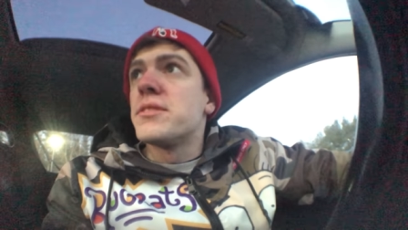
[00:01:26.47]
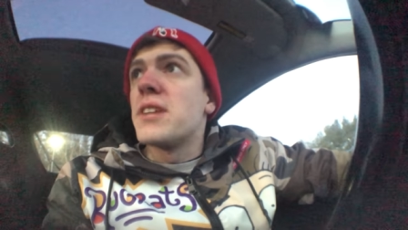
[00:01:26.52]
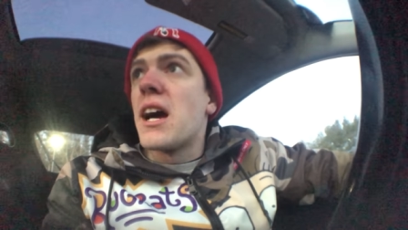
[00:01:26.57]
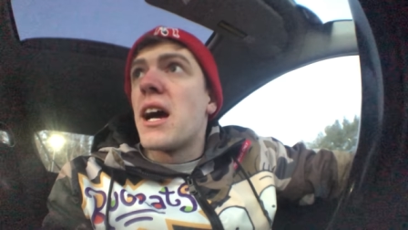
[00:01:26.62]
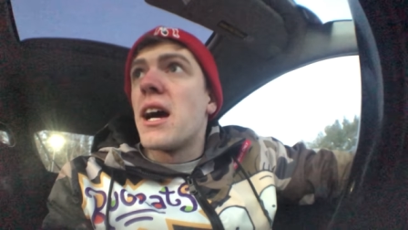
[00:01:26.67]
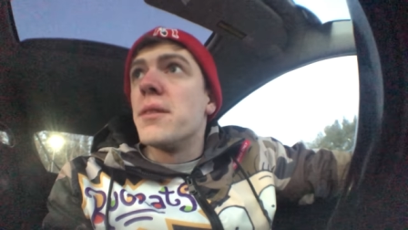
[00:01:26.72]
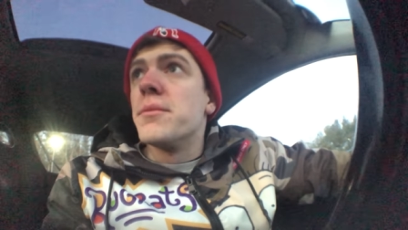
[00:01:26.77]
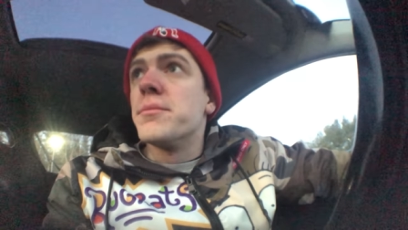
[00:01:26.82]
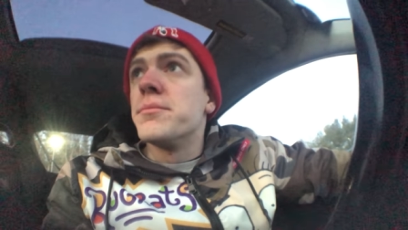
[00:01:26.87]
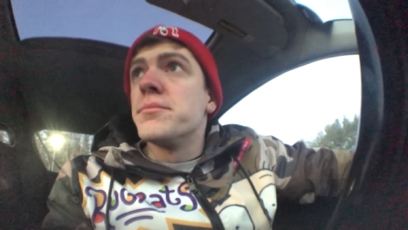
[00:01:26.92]

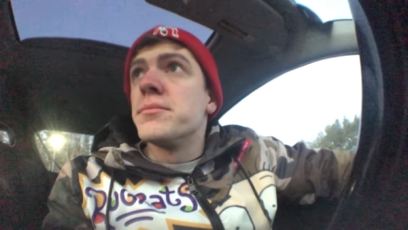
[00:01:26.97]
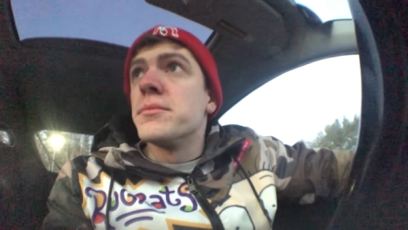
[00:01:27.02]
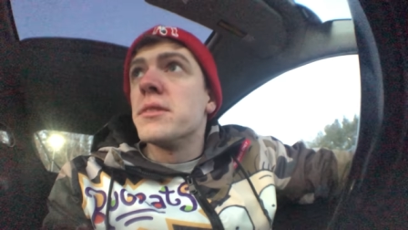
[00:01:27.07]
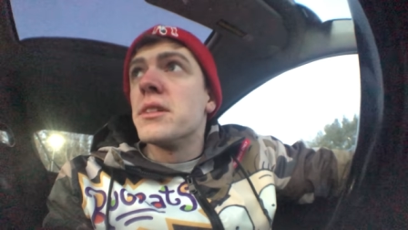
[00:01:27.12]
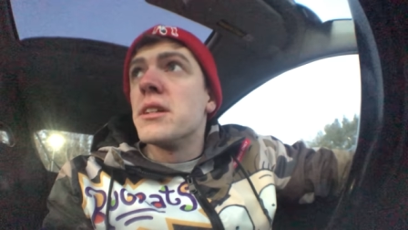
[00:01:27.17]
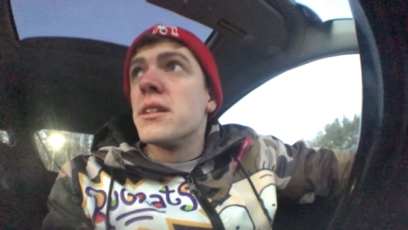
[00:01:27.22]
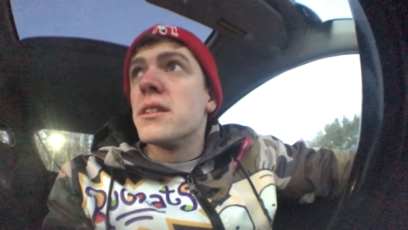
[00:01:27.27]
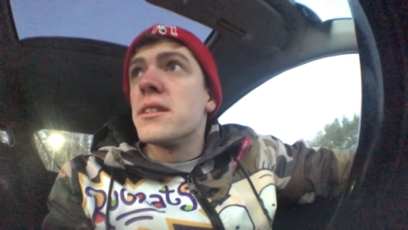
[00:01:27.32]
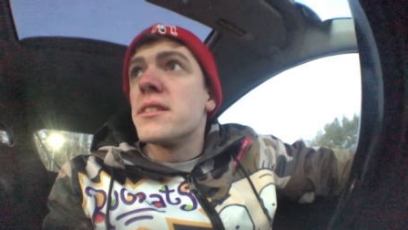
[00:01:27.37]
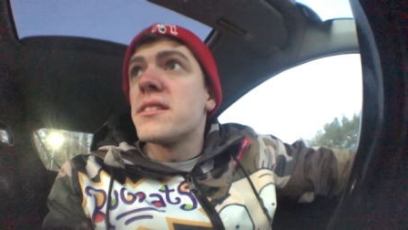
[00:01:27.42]
time
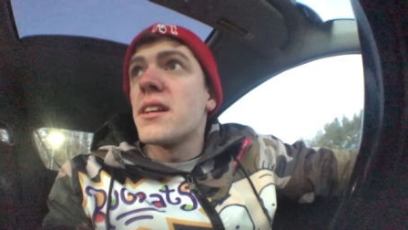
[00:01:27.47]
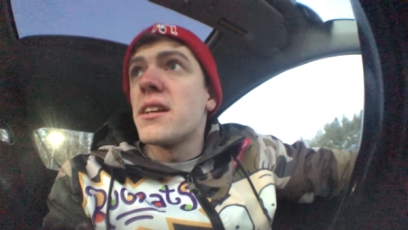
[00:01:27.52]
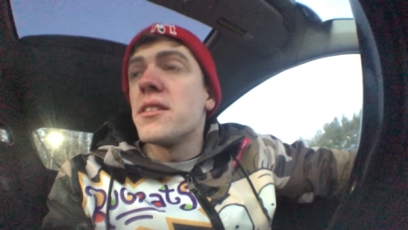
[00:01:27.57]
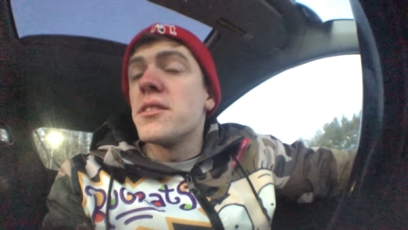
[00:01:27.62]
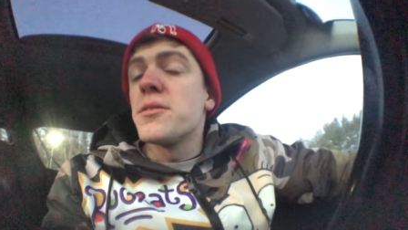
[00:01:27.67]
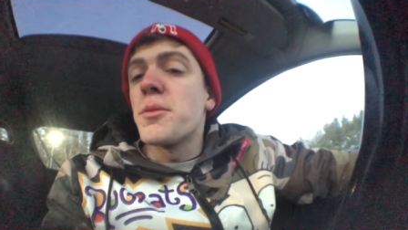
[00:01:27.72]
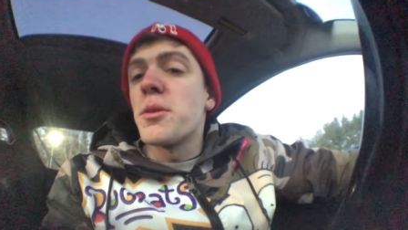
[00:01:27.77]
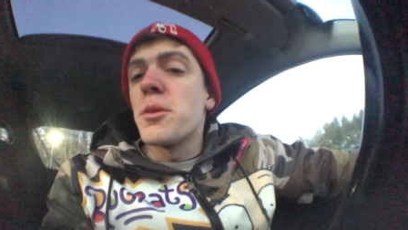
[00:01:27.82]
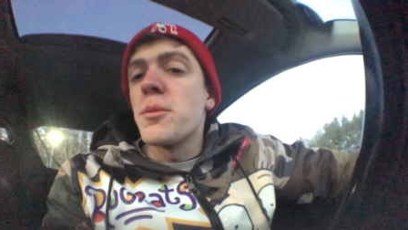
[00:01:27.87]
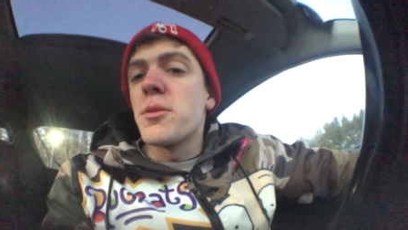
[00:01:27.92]
The, the
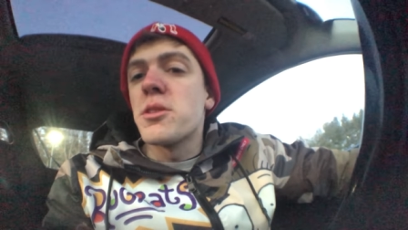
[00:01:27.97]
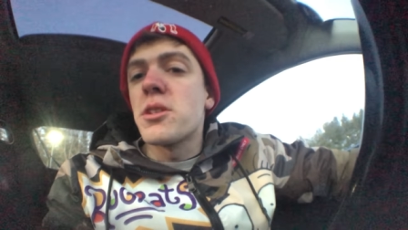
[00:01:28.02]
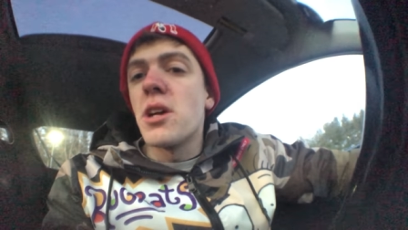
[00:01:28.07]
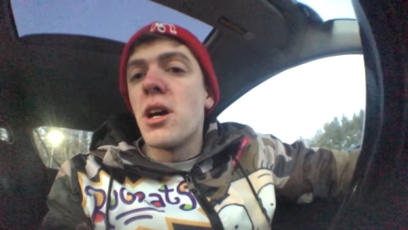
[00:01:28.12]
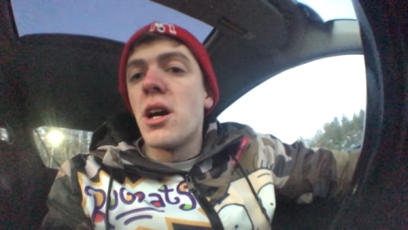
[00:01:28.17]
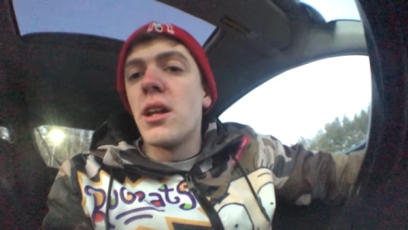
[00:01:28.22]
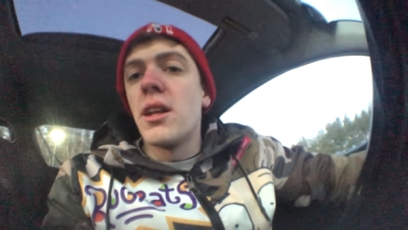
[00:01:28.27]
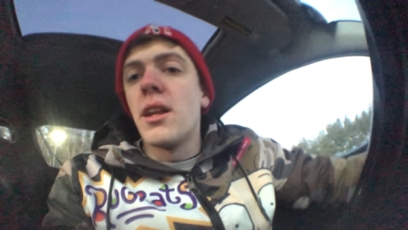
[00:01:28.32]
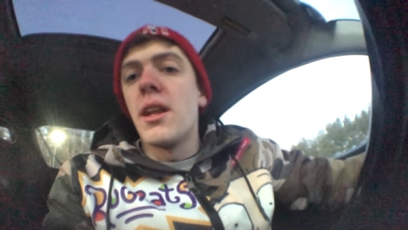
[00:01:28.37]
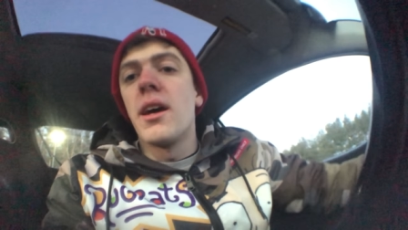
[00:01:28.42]
sun's pretty much
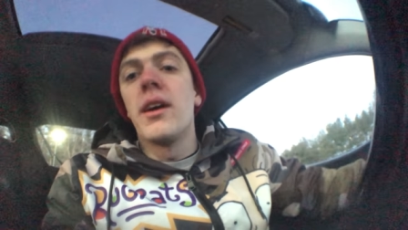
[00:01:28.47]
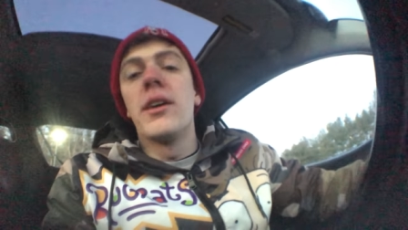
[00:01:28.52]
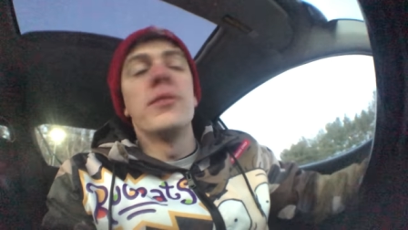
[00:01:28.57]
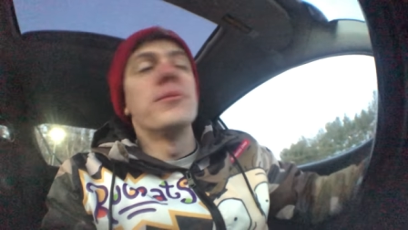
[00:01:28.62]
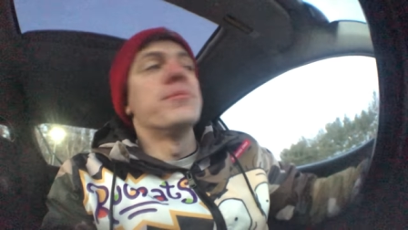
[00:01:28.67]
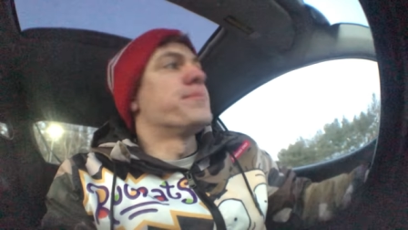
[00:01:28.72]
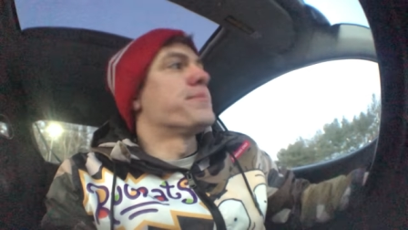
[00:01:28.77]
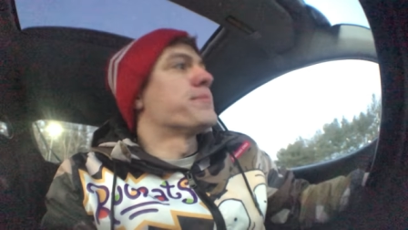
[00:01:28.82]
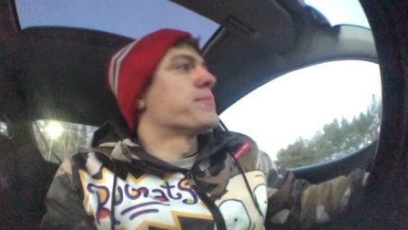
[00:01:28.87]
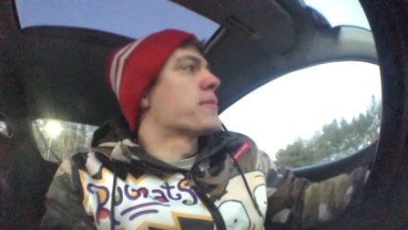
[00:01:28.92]
gone now